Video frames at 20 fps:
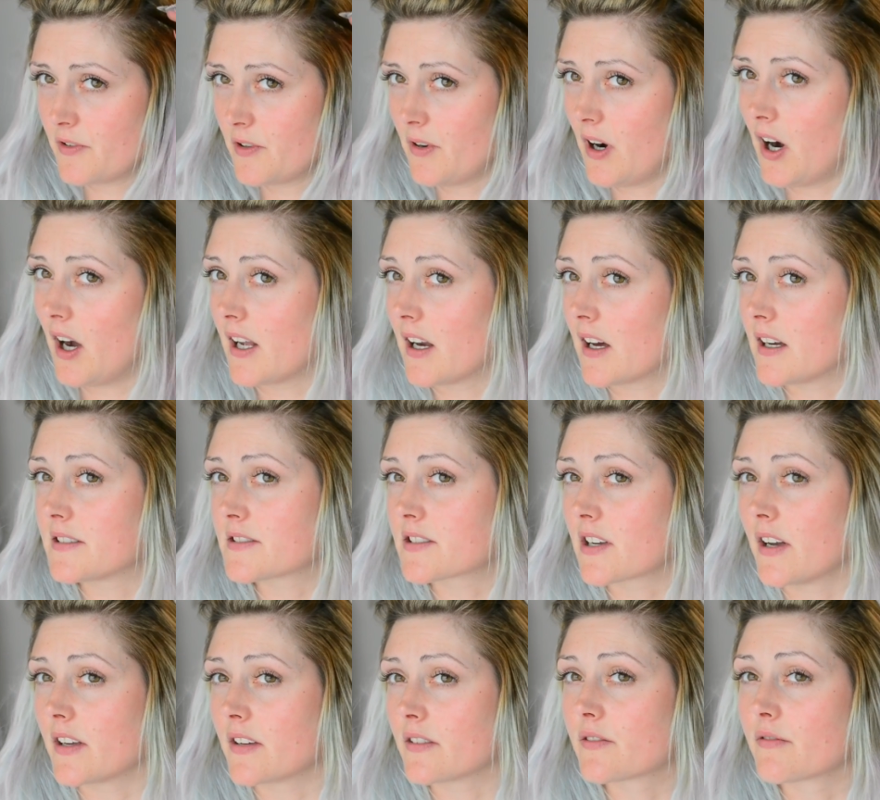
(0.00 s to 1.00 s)
few highlights
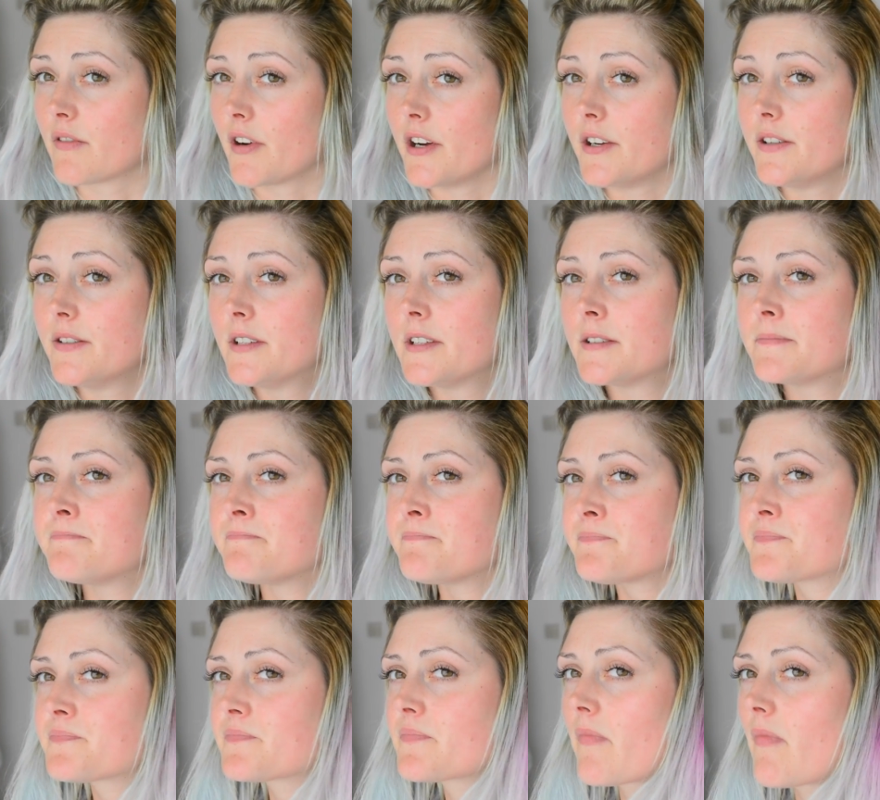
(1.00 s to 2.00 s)
going through.
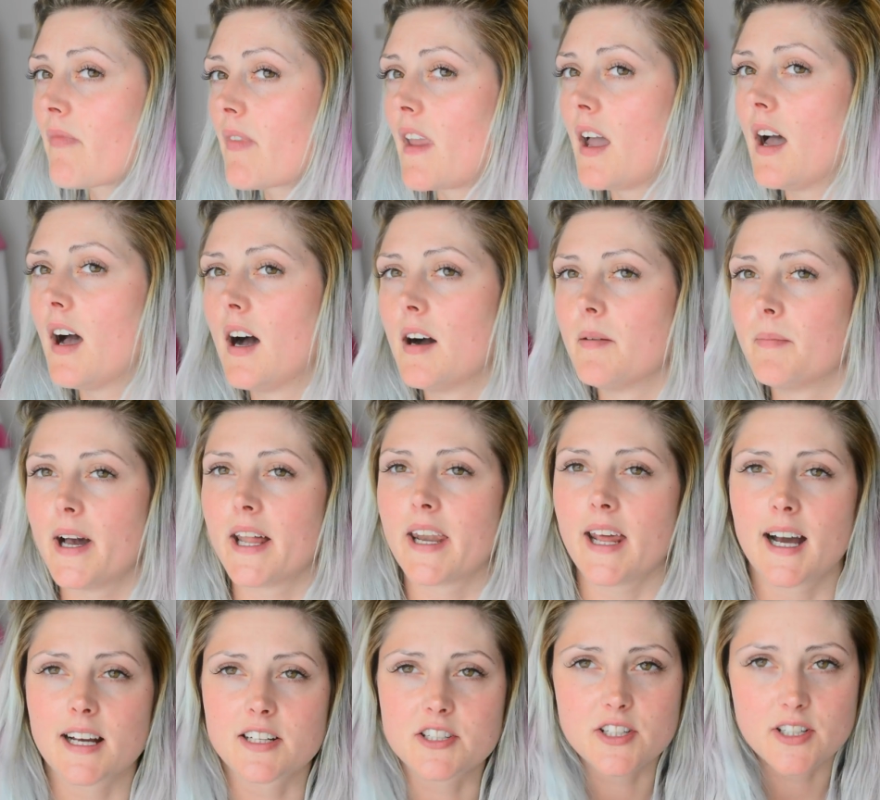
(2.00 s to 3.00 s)
And
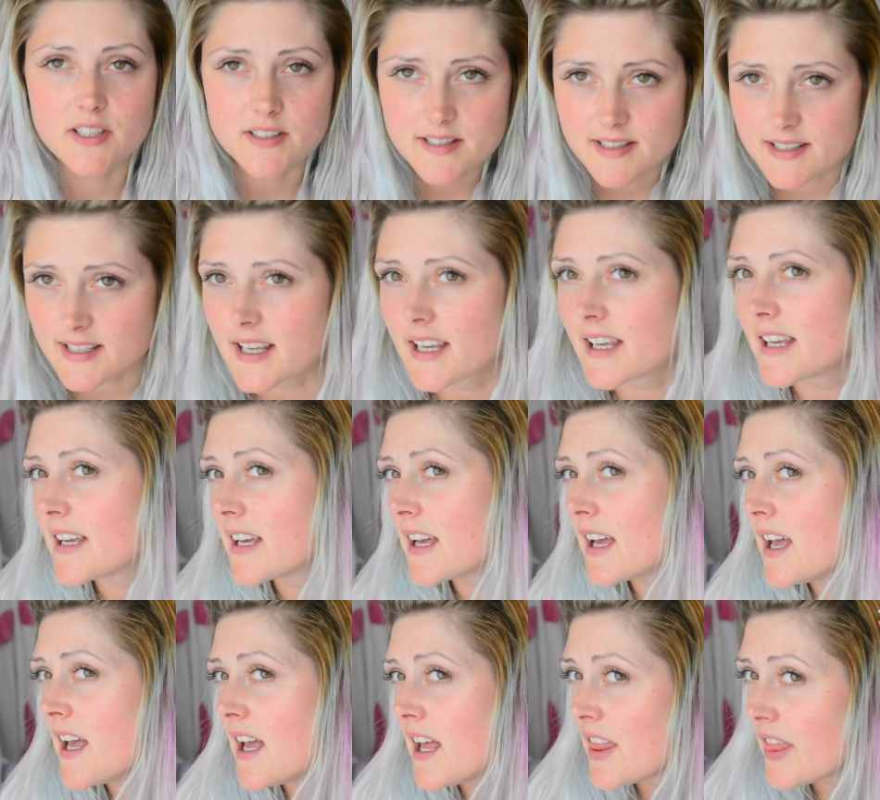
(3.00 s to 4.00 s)
as you can see,
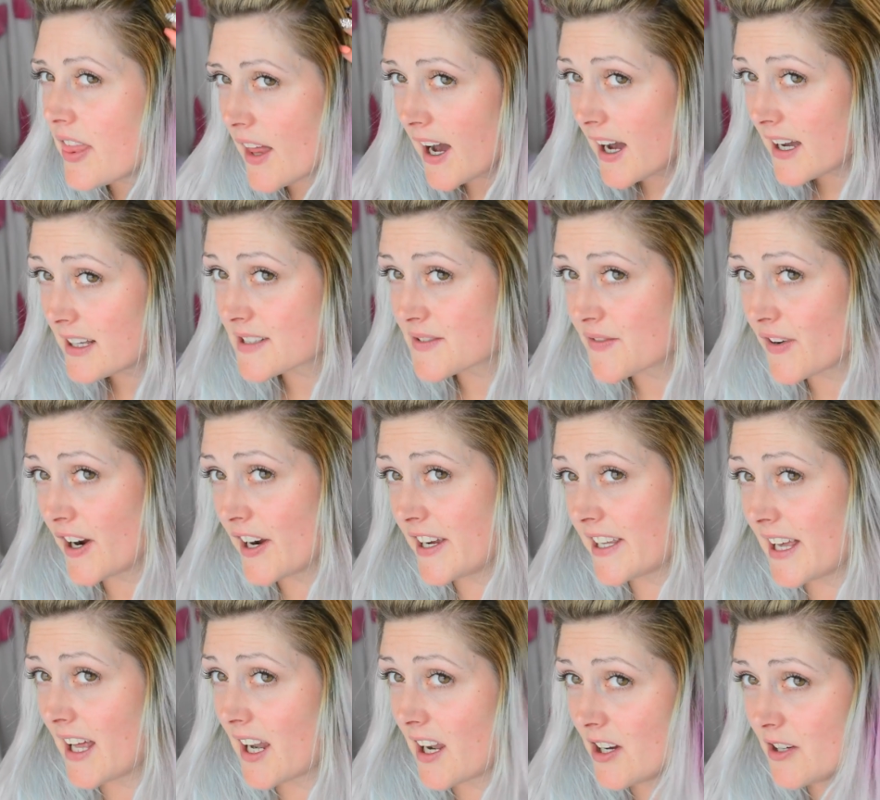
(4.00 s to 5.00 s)
that is very
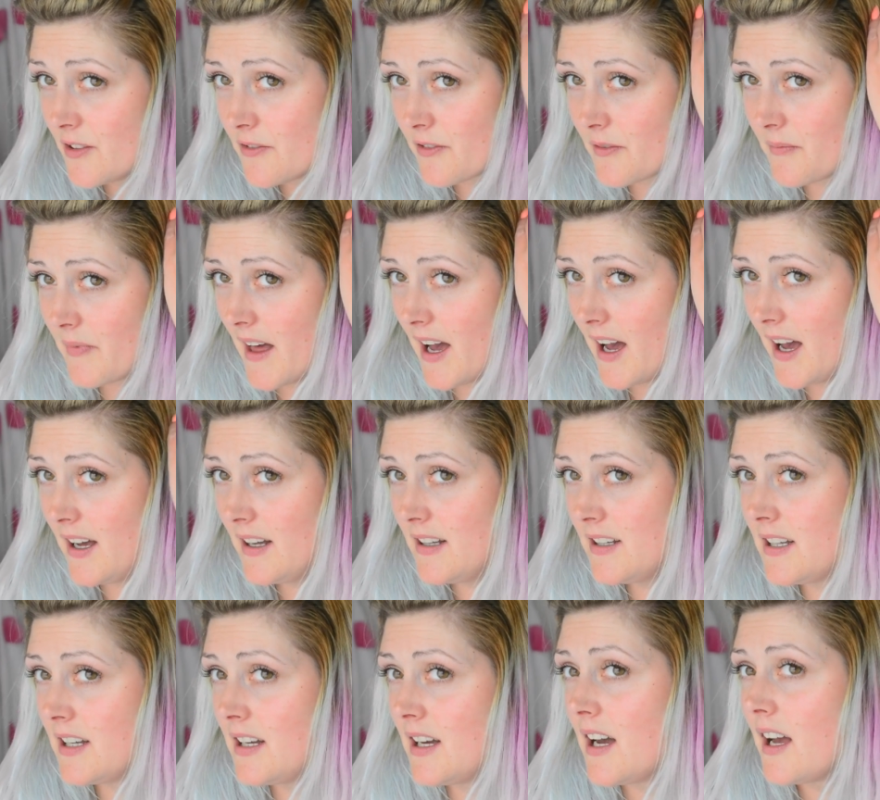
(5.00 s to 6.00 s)
yellow from there.
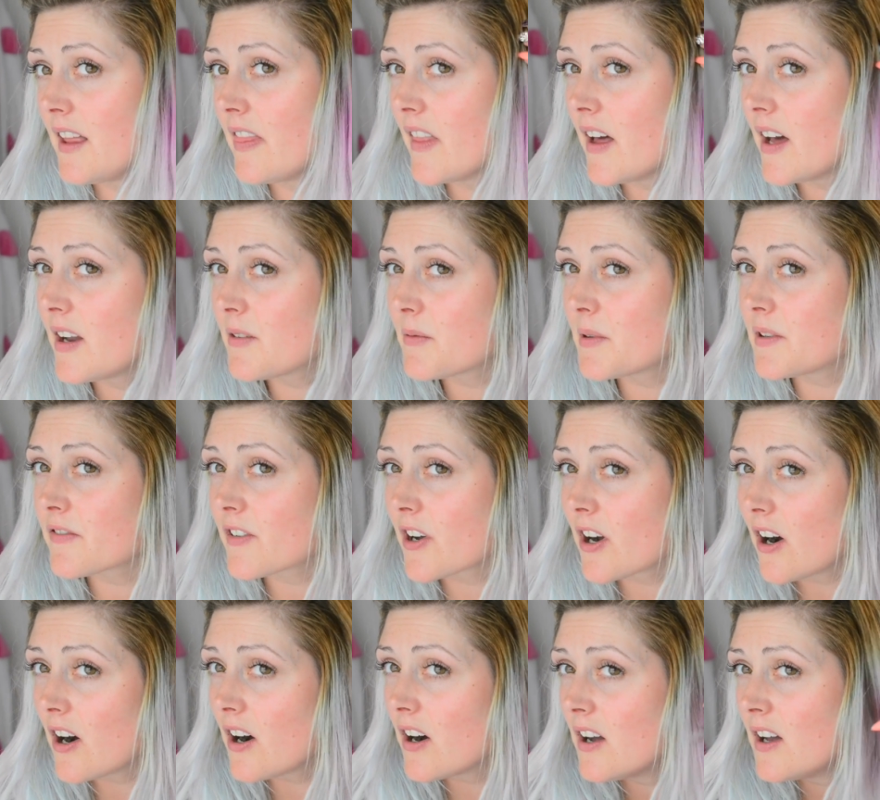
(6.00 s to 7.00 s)
And then we've
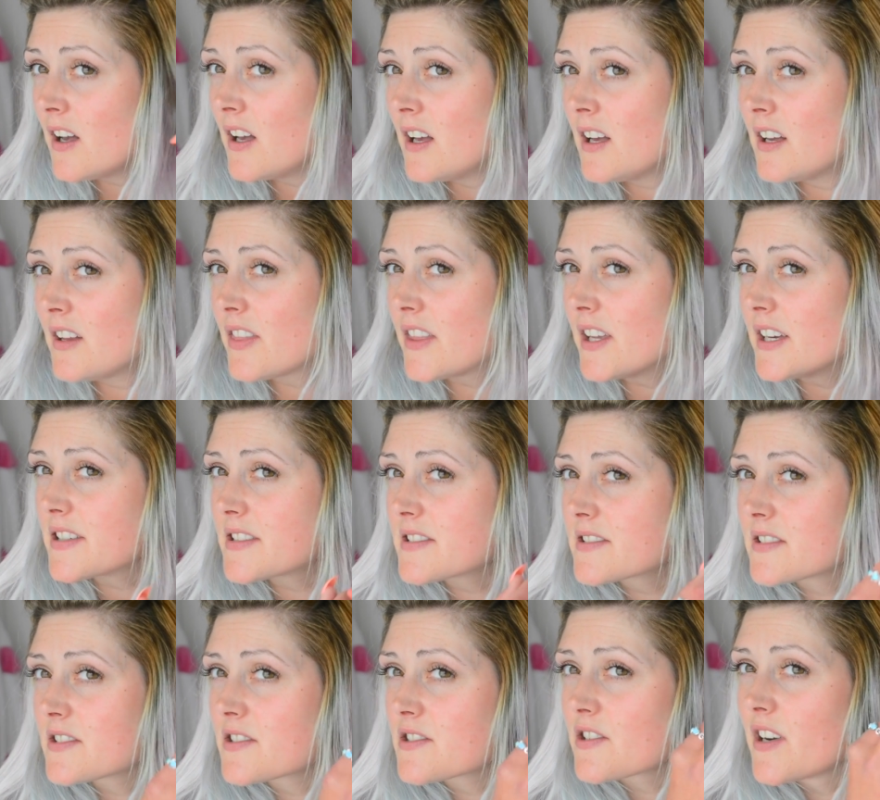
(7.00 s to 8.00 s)
got
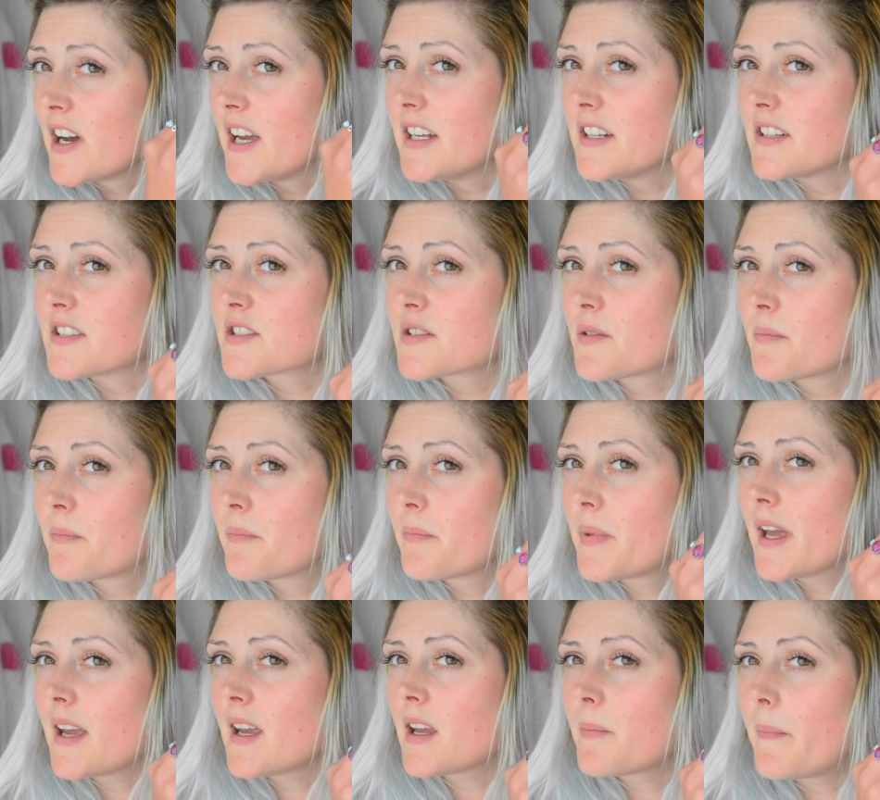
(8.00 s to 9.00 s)
this strange
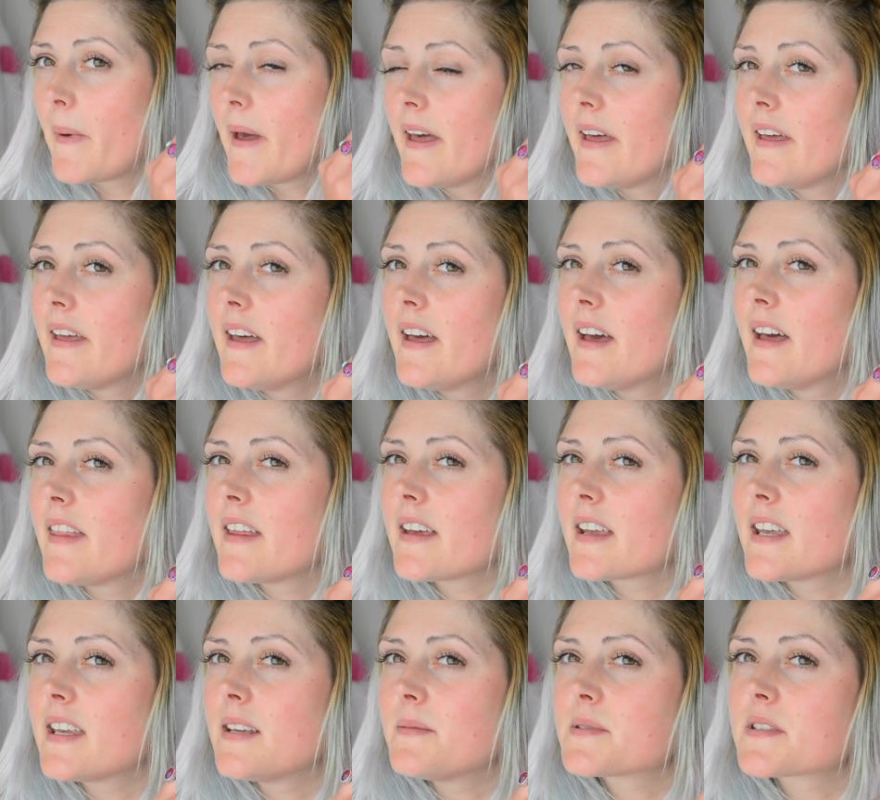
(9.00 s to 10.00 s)
pink bit here that
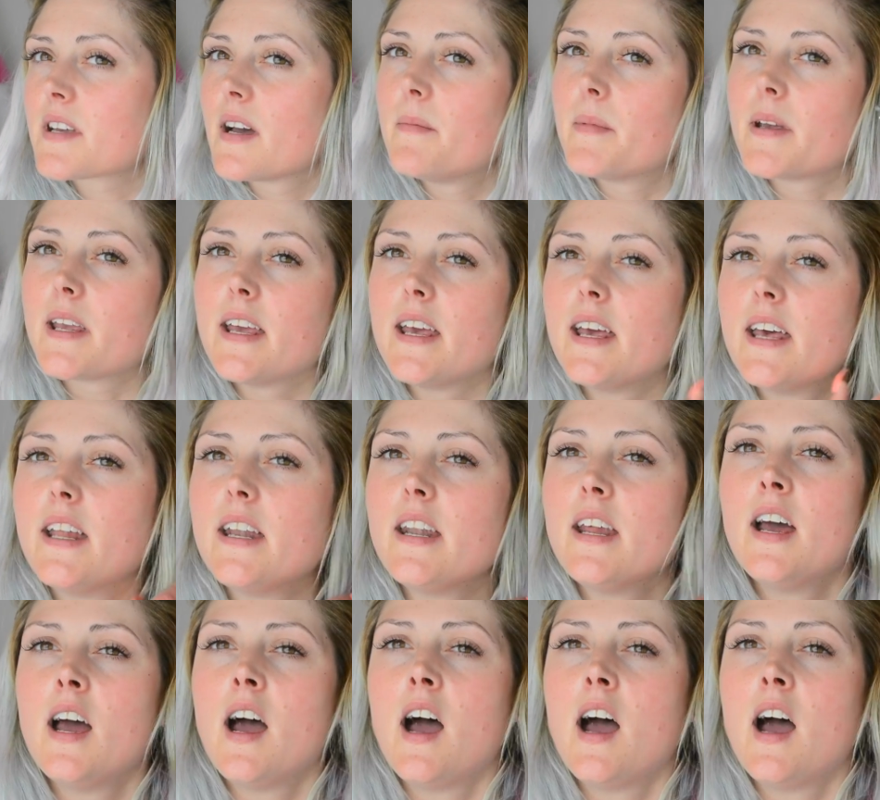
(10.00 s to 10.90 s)
keeps coming in.